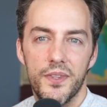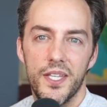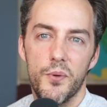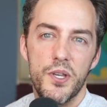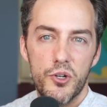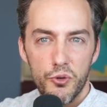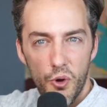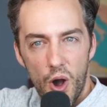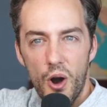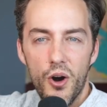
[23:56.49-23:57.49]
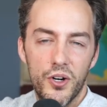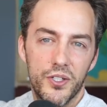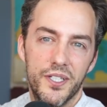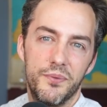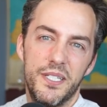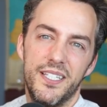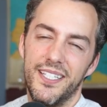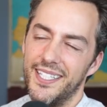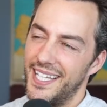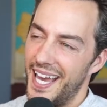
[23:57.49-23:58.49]
Yet we crawl and we
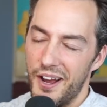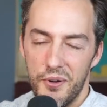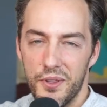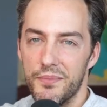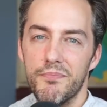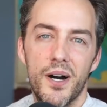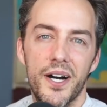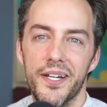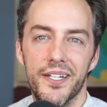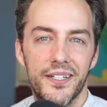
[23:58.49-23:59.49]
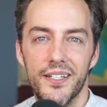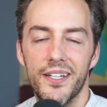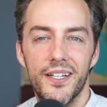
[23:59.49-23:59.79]
get out of the mud and